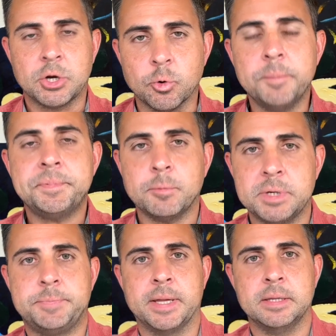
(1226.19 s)
group that we
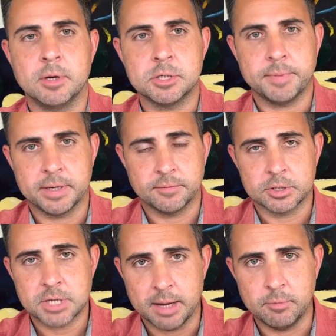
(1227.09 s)
spend the most amount of our
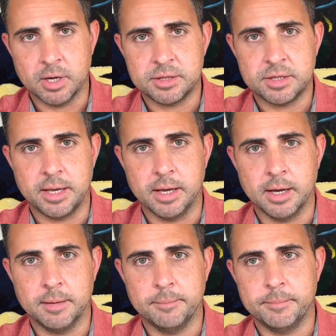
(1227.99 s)
time with
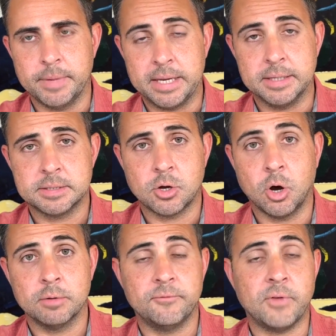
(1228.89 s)
is
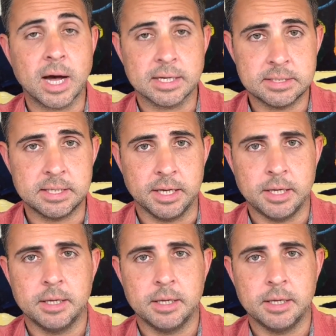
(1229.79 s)
called Vodyssey.